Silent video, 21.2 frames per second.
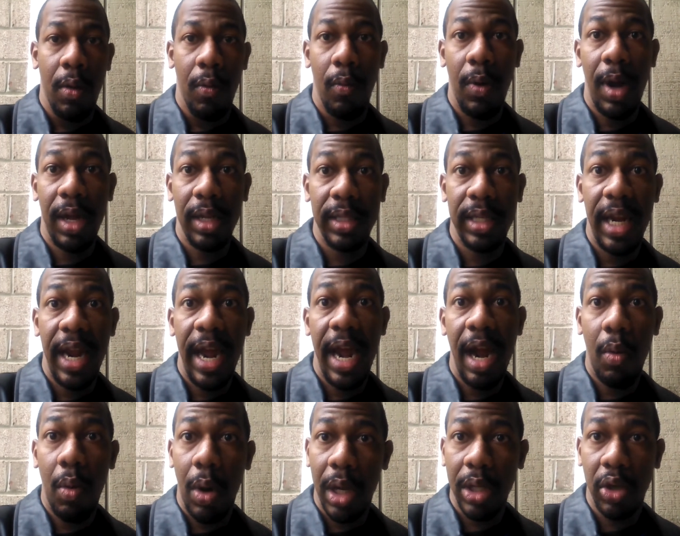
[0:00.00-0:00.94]
Well, today
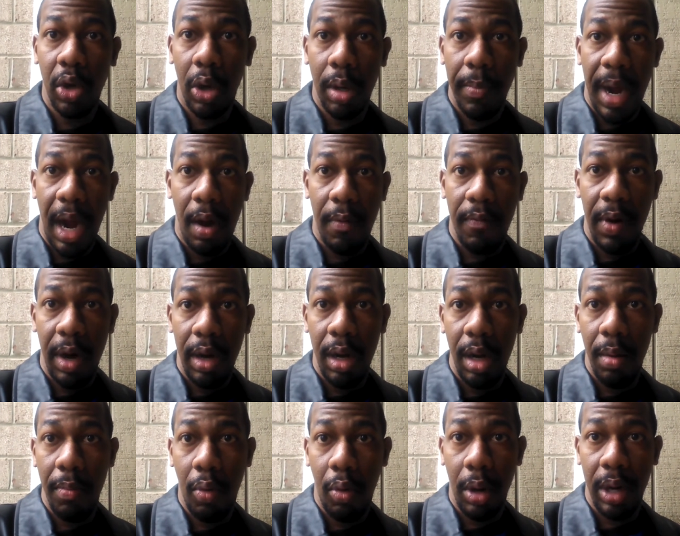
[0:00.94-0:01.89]
I want to talk about a
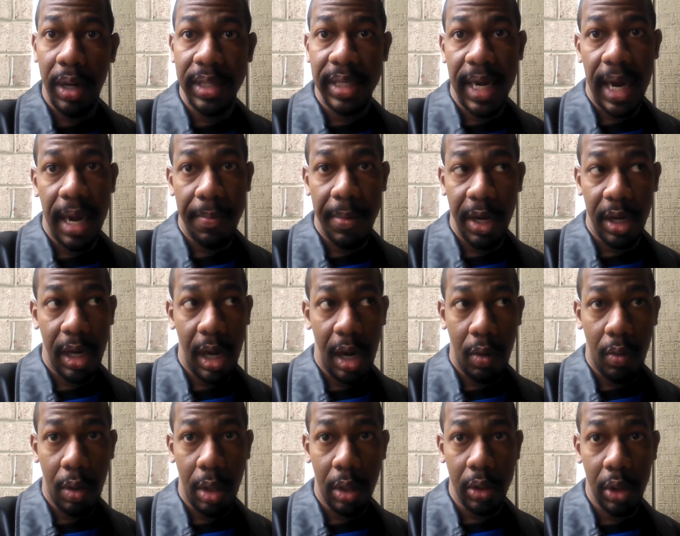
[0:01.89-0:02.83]
very important topic that I
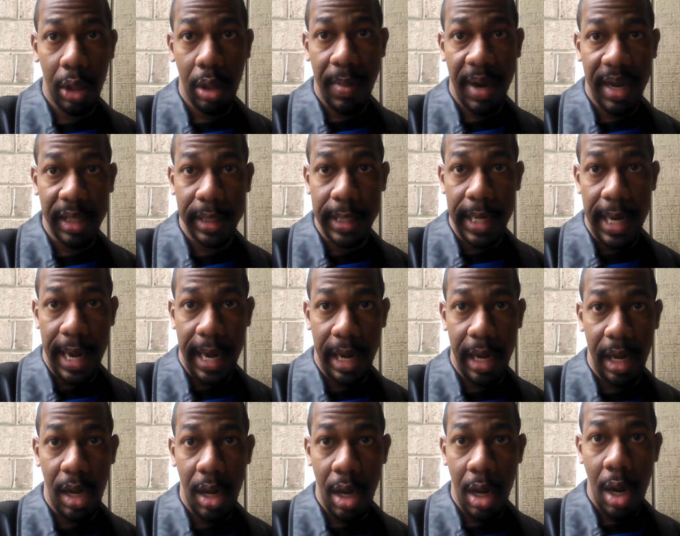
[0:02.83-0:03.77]
want to talk about
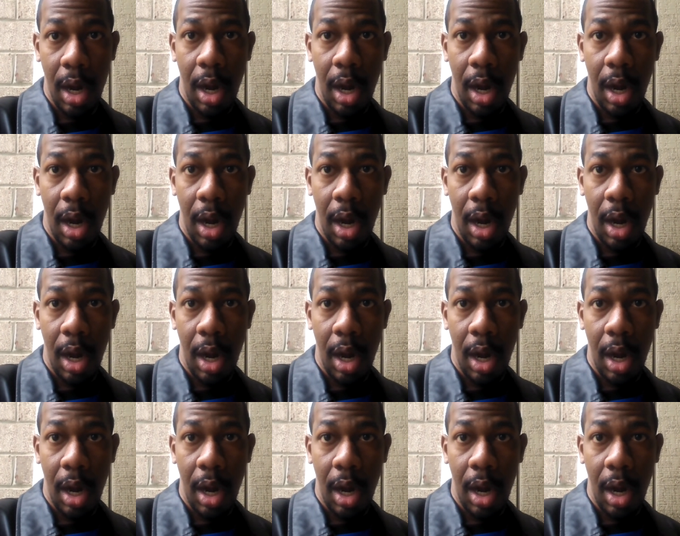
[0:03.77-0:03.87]
today.